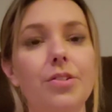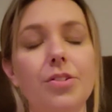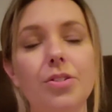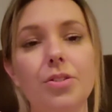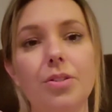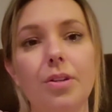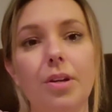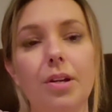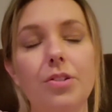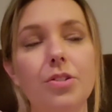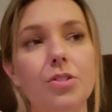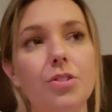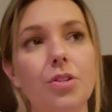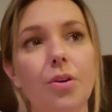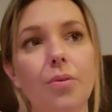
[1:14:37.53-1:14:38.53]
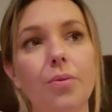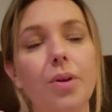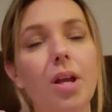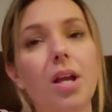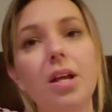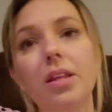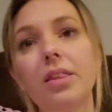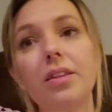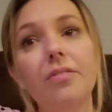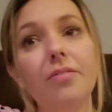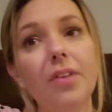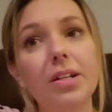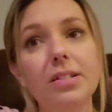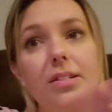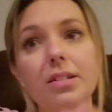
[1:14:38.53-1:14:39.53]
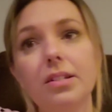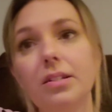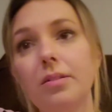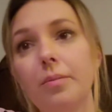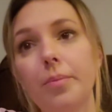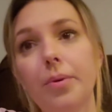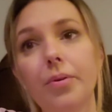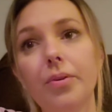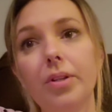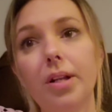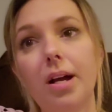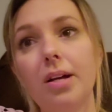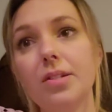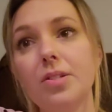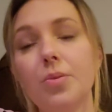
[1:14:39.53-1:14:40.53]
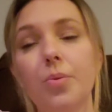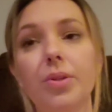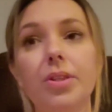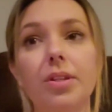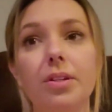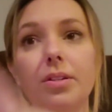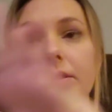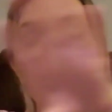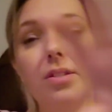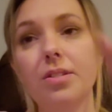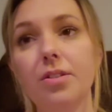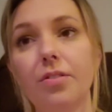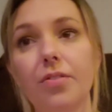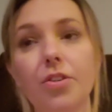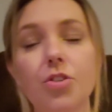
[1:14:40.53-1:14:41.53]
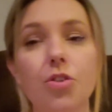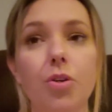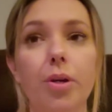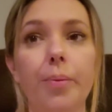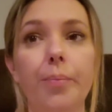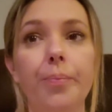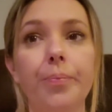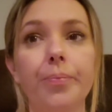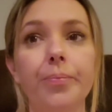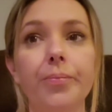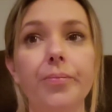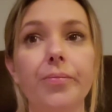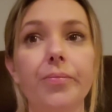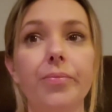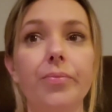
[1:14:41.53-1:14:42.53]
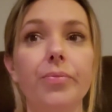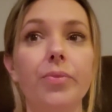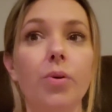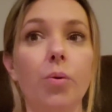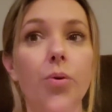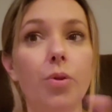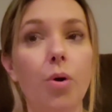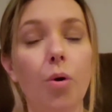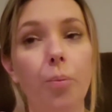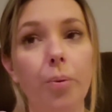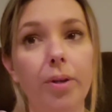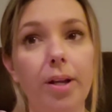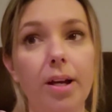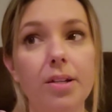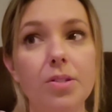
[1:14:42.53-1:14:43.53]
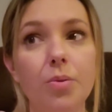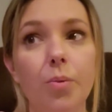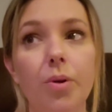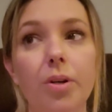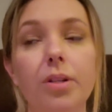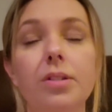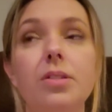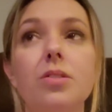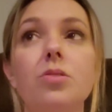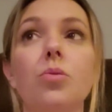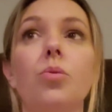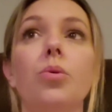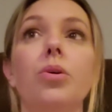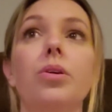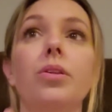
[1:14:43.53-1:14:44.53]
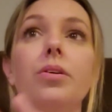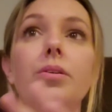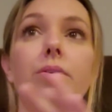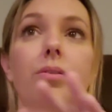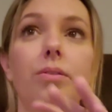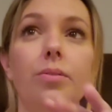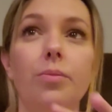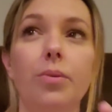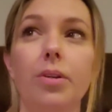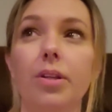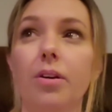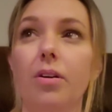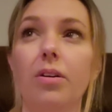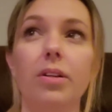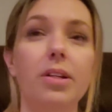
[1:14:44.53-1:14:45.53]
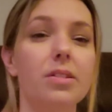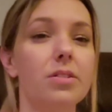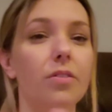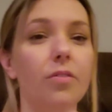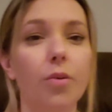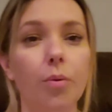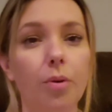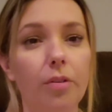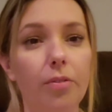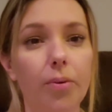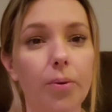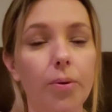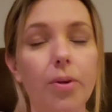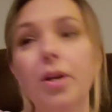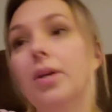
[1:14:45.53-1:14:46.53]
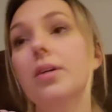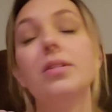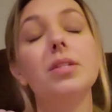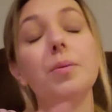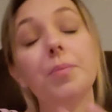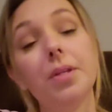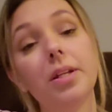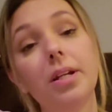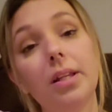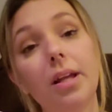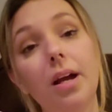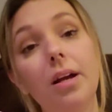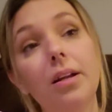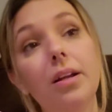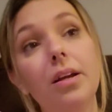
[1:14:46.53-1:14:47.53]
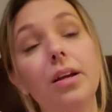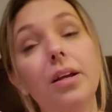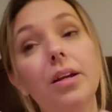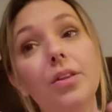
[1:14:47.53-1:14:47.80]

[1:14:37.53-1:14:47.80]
I just I just don't. The Fenton milk glass with the, the silver trim or the opalized ones or the, what do they call like silver ruffle, something like that.